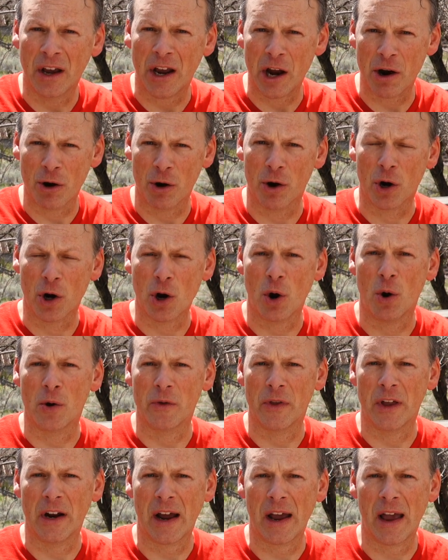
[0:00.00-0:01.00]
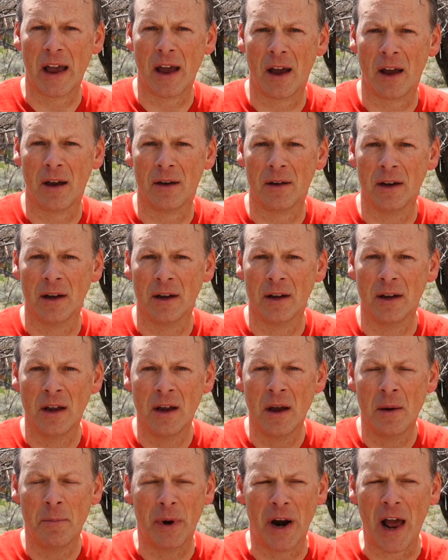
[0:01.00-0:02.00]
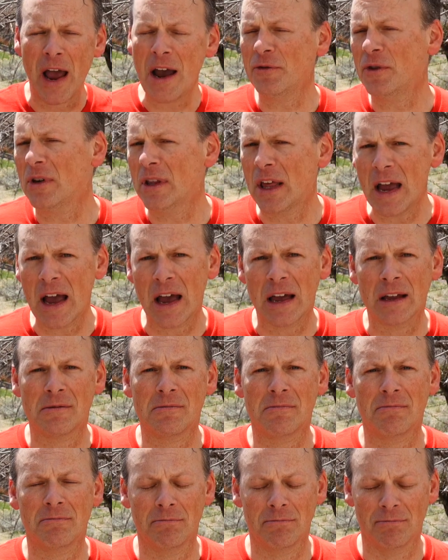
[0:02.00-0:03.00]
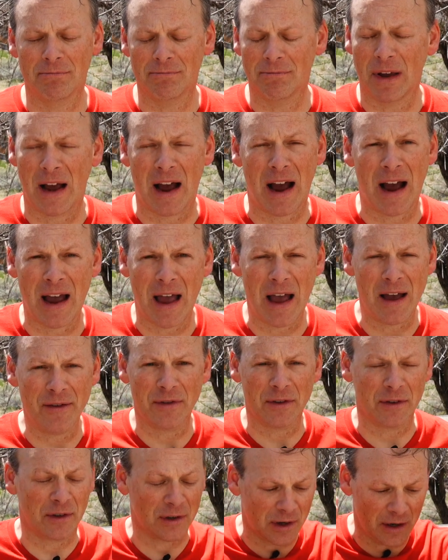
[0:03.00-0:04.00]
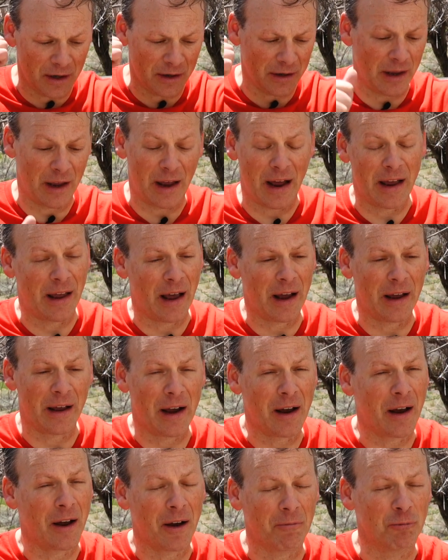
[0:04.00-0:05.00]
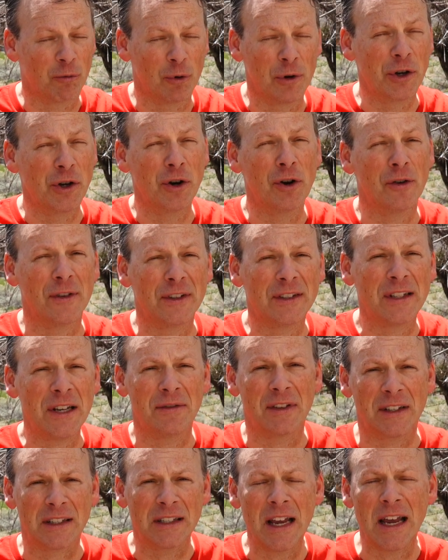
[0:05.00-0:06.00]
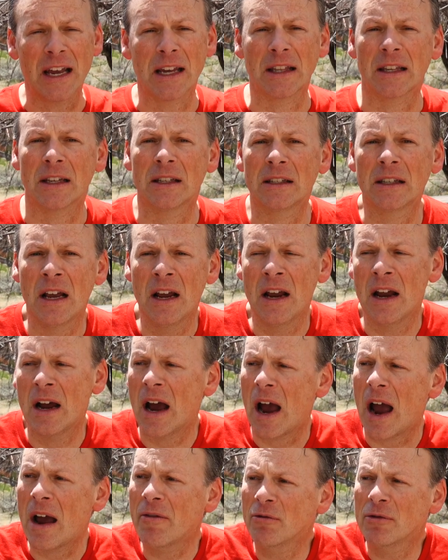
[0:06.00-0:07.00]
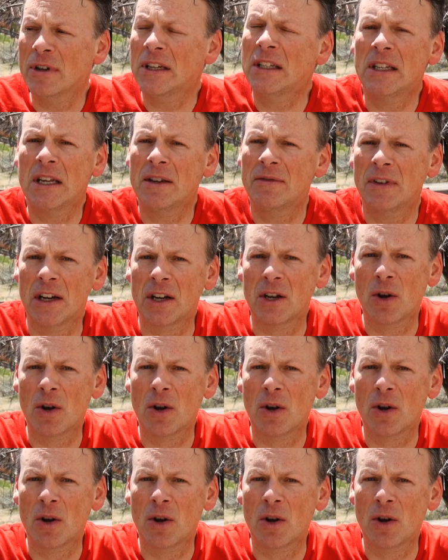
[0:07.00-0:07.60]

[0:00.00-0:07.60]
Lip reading: error code that I had. But after that, I'm really nervous even saying this, I haven't received any